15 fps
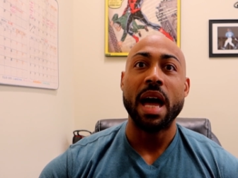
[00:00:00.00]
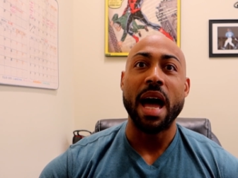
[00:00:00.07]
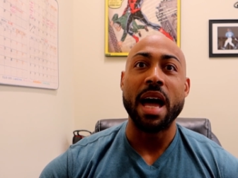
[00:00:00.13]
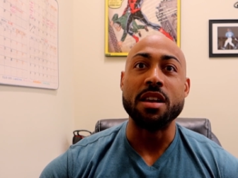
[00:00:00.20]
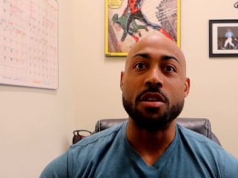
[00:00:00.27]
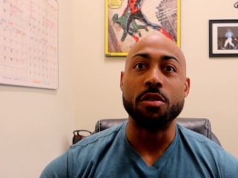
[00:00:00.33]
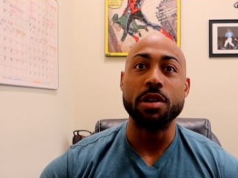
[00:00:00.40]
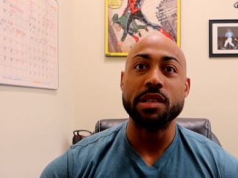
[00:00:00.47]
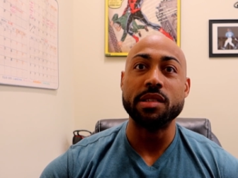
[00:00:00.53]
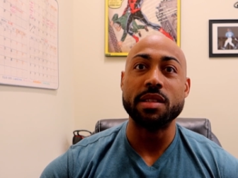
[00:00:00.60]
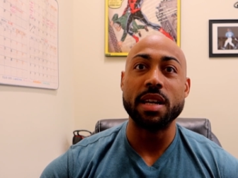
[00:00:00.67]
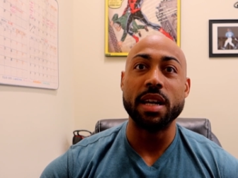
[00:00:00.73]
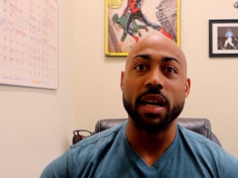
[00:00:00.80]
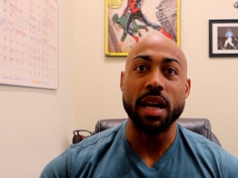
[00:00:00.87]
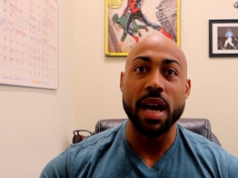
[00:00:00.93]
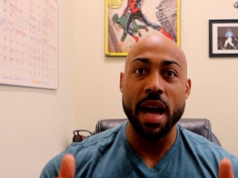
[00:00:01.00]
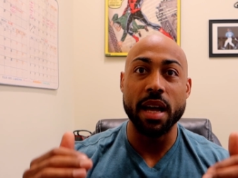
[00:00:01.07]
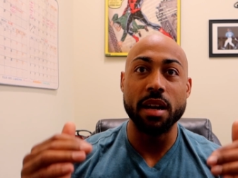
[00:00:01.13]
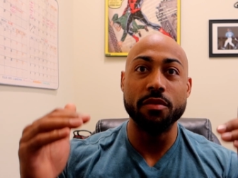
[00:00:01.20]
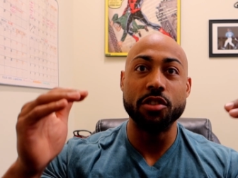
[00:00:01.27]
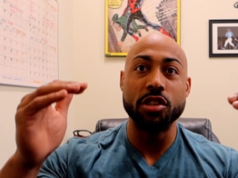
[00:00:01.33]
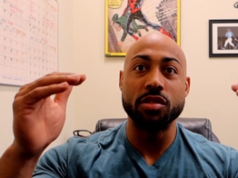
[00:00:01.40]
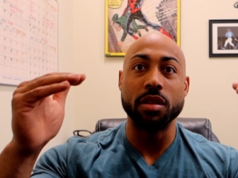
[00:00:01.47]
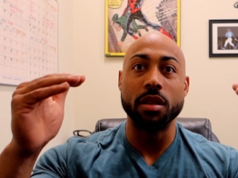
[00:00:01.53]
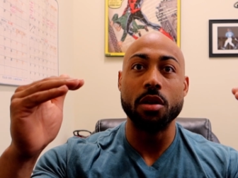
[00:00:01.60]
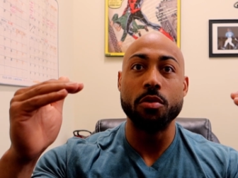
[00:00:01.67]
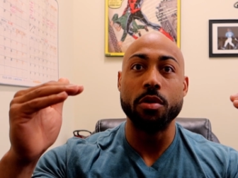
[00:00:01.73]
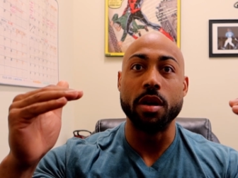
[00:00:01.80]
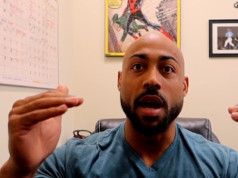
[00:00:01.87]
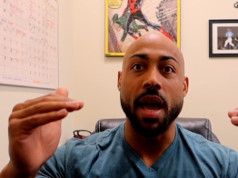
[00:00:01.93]
I noticed that it kind of just
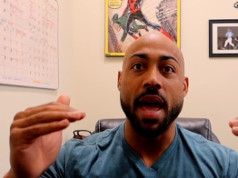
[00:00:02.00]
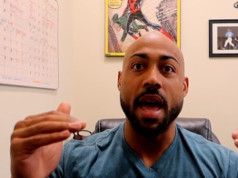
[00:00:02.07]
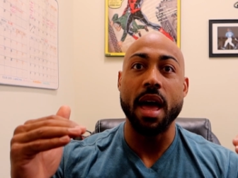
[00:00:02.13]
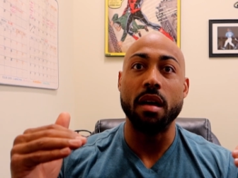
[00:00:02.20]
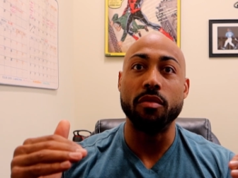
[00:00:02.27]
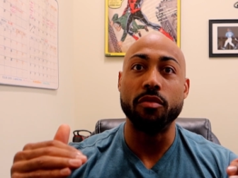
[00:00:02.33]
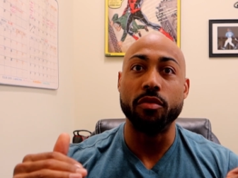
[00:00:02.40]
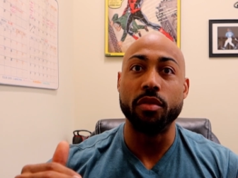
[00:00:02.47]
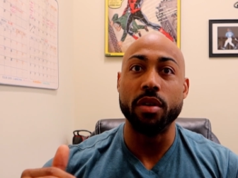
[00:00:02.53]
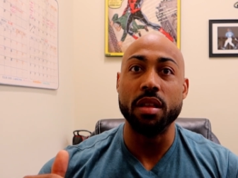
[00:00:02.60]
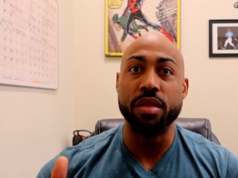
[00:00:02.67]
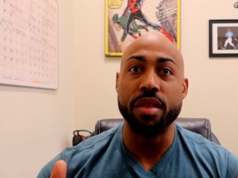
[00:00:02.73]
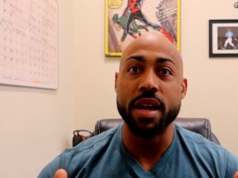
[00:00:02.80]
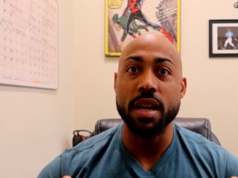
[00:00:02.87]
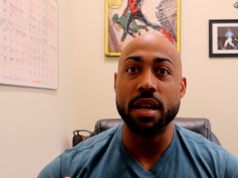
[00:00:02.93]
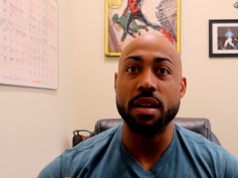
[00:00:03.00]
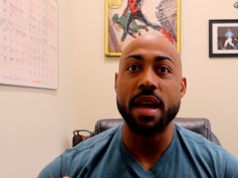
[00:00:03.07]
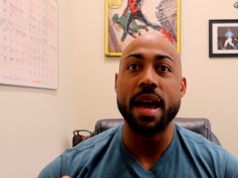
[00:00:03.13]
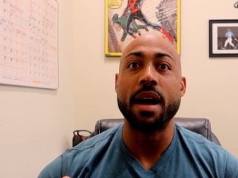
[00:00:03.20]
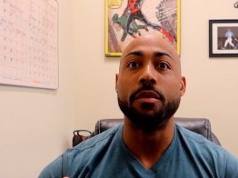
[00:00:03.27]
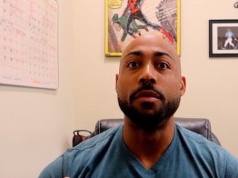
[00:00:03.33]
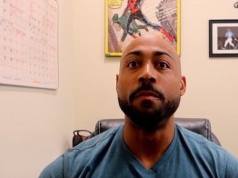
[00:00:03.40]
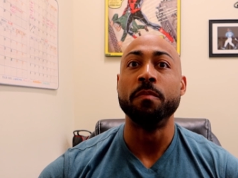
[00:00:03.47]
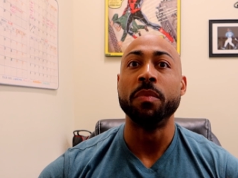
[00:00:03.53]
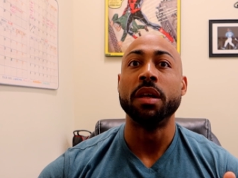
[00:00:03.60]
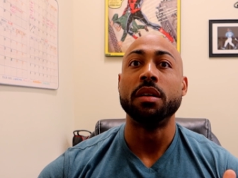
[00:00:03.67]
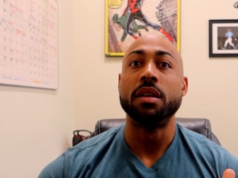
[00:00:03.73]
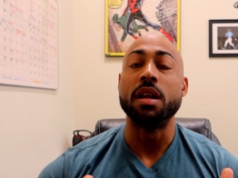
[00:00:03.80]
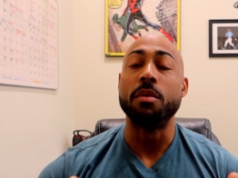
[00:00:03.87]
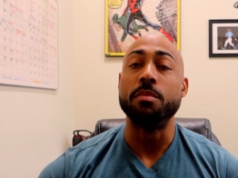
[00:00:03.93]
lowered everything down.
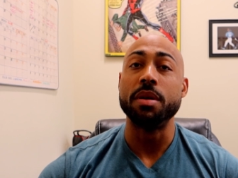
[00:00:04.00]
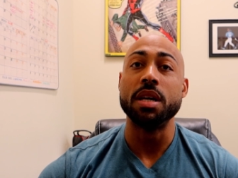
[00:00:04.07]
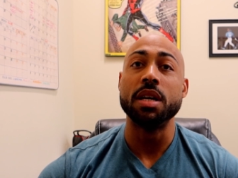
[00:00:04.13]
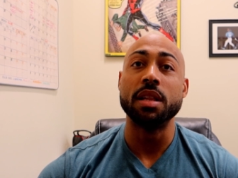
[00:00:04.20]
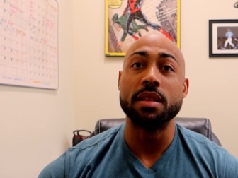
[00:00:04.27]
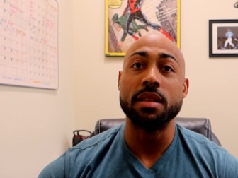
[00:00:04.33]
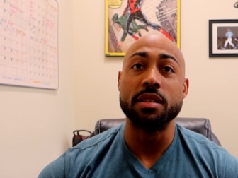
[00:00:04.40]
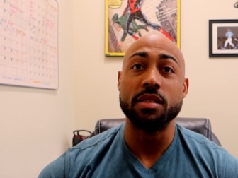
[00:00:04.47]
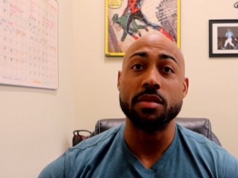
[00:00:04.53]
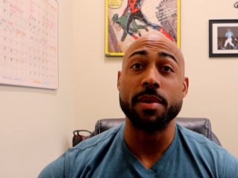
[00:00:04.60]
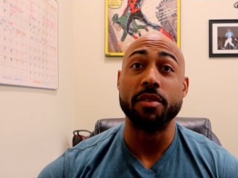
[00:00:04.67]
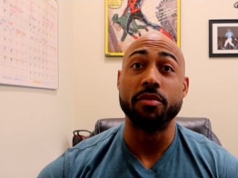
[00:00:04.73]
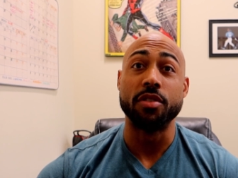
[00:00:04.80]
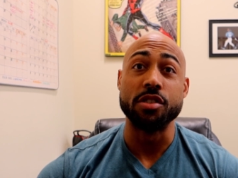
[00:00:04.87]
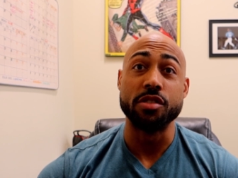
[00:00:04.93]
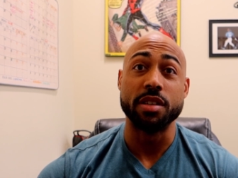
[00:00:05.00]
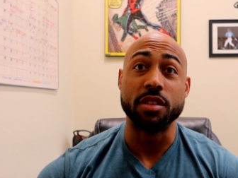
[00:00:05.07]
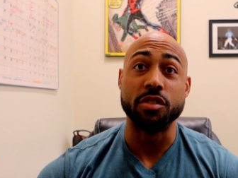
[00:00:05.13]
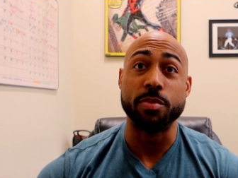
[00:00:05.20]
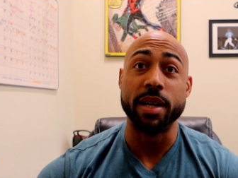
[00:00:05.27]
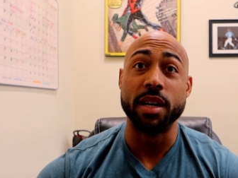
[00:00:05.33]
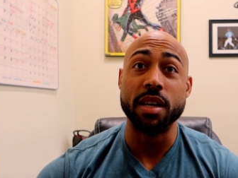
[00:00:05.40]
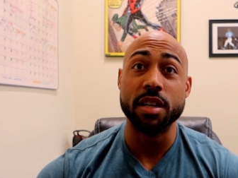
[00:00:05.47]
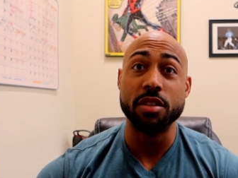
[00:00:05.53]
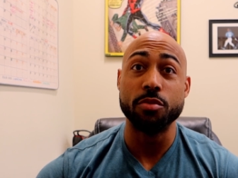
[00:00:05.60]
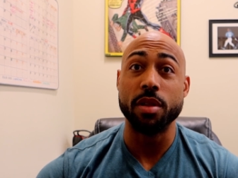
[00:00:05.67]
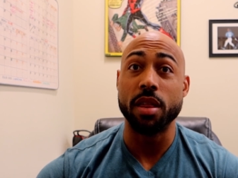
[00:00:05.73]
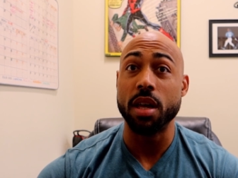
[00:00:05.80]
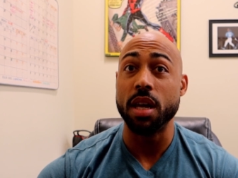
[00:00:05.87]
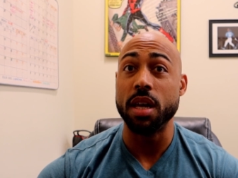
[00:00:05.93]
Now, being that this is my first experience
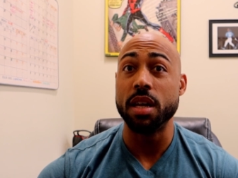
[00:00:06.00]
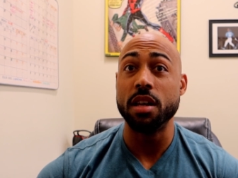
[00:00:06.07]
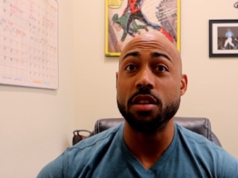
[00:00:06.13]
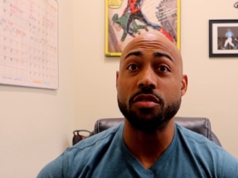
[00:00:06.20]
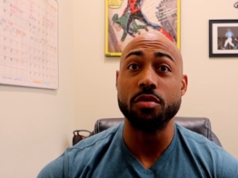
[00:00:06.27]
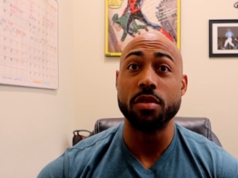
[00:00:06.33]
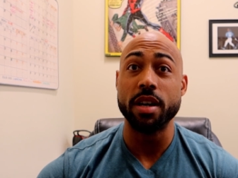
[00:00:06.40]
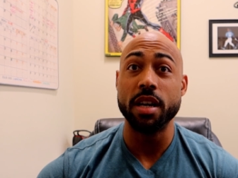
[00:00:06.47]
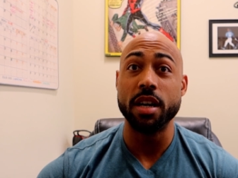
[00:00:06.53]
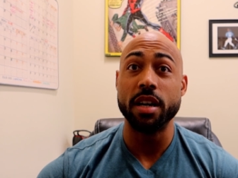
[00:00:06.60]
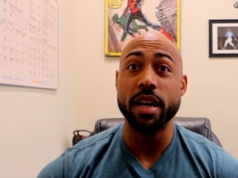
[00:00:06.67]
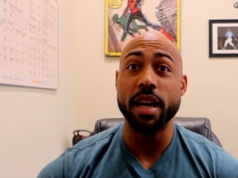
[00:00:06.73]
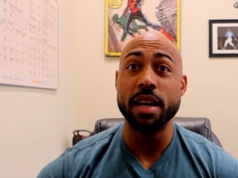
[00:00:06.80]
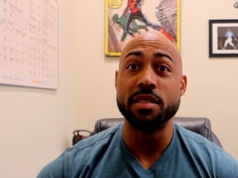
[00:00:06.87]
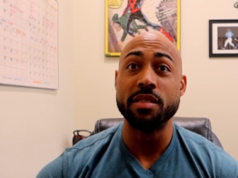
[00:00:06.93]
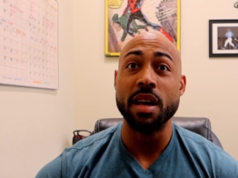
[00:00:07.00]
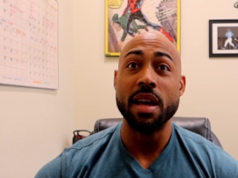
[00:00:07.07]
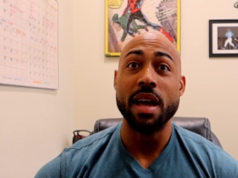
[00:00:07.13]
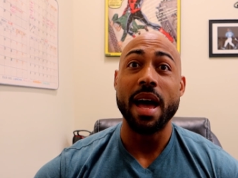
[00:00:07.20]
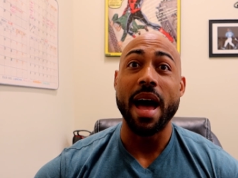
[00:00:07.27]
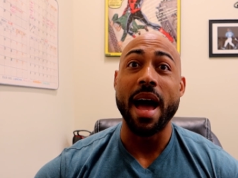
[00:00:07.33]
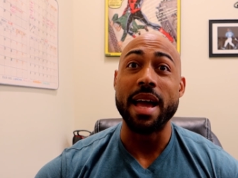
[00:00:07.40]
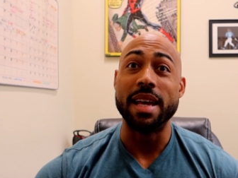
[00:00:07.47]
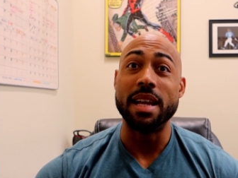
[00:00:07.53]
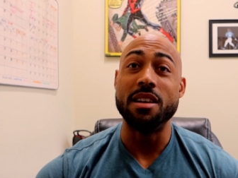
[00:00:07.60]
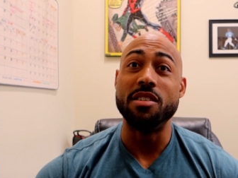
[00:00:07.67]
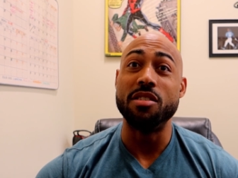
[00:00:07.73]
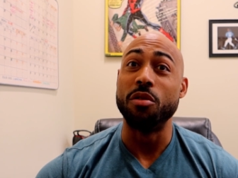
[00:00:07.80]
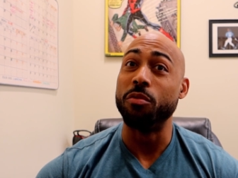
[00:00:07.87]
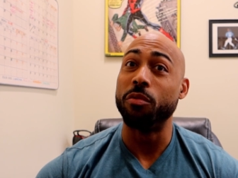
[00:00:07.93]
with any sort of hearing aids, I
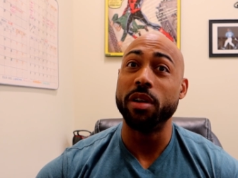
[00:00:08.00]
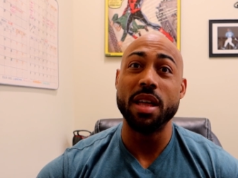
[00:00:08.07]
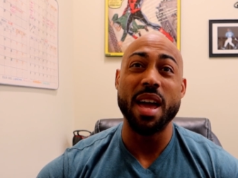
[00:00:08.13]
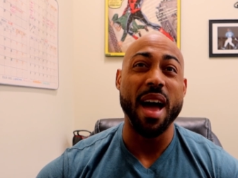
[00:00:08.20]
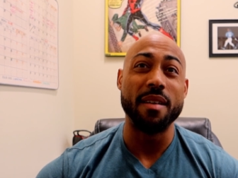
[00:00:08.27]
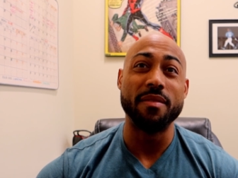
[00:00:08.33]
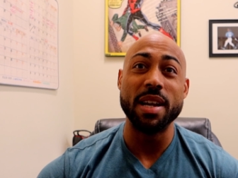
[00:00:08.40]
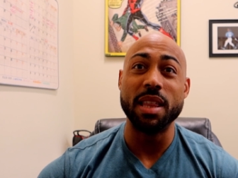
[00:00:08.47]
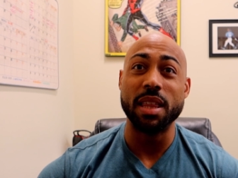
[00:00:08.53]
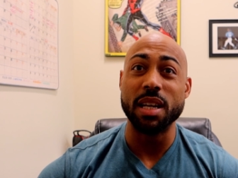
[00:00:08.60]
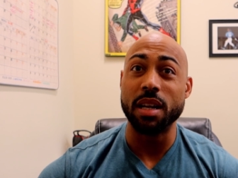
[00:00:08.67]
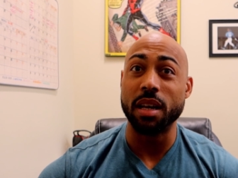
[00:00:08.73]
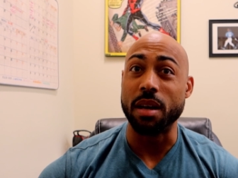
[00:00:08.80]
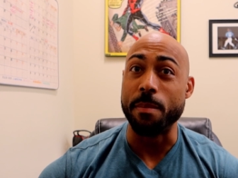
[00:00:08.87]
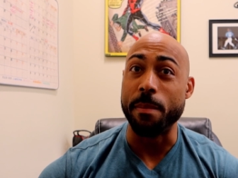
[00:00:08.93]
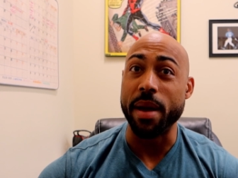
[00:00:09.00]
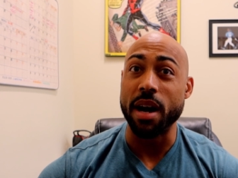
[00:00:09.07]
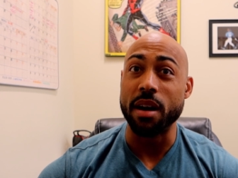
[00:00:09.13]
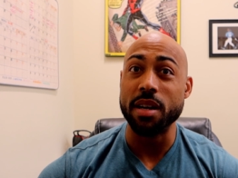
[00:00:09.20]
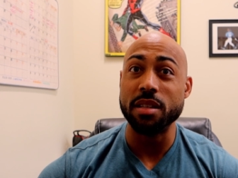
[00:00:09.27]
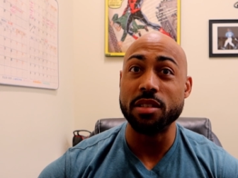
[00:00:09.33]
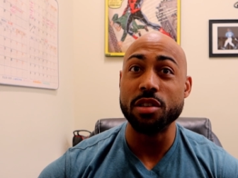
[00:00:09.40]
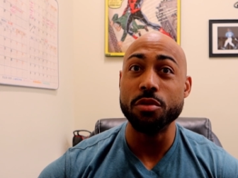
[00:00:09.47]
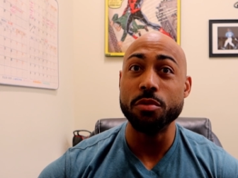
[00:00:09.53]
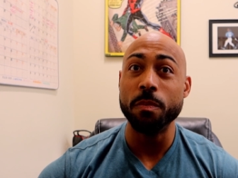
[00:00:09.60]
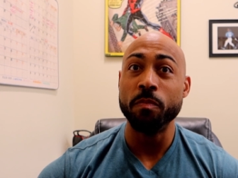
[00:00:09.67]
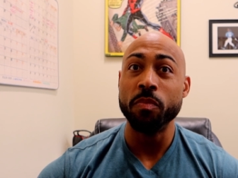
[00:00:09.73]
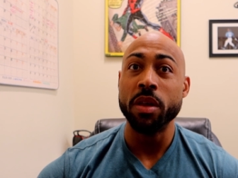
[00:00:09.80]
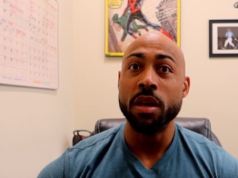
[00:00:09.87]
don't really have anything to compare it to,